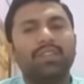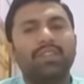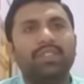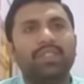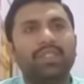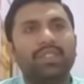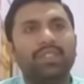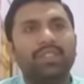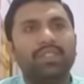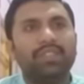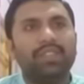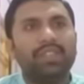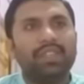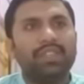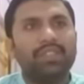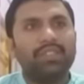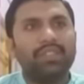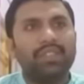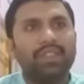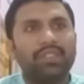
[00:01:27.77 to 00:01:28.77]
These
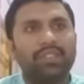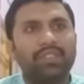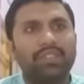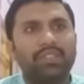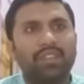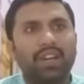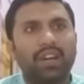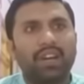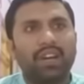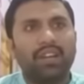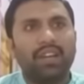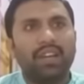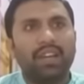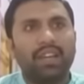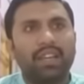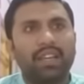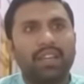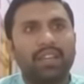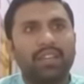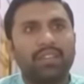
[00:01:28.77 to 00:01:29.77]
three tenses are
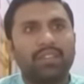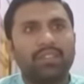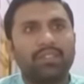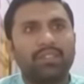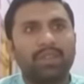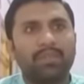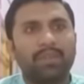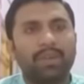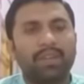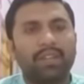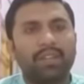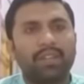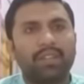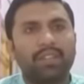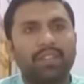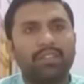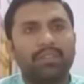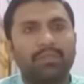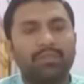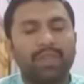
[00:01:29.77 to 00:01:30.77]
again
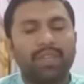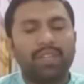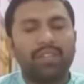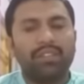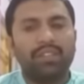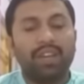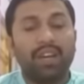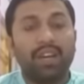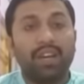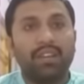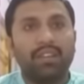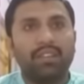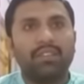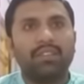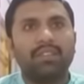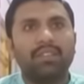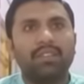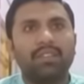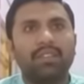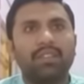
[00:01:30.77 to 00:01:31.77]
subcategories based
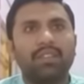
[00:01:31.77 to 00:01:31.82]
on